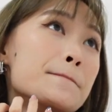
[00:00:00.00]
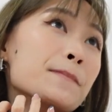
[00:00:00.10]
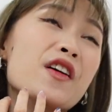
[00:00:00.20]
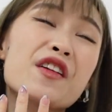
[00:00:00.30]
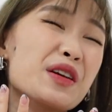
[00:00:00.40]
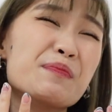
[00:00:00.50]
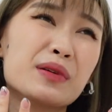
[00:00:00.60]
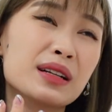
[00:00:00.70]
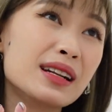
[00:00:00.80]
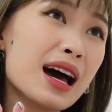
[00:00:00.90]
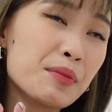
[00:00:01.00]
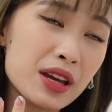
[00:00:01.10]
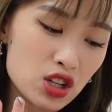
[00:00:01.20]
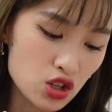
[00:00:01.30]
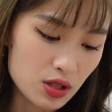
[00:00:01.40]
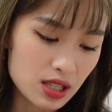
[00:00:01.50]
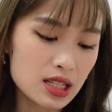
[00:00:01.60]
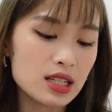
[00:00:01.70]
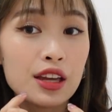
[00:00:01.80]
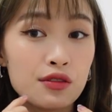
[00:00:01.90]
very plump and
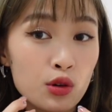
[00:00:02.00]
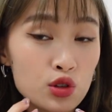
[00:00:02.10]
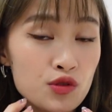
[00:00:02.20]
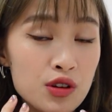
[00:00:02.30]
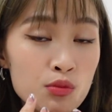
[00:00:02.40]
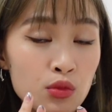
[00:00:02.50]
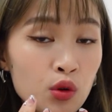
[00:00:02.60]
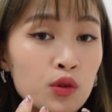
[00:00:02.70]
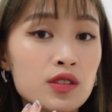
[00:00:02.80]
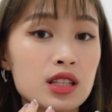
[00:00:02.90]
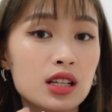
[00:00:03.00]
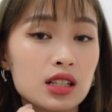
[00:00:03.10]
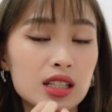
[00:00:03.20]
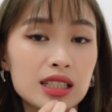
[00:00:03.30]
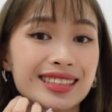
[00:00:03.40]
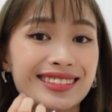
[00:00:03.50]
juicy. It also removes the,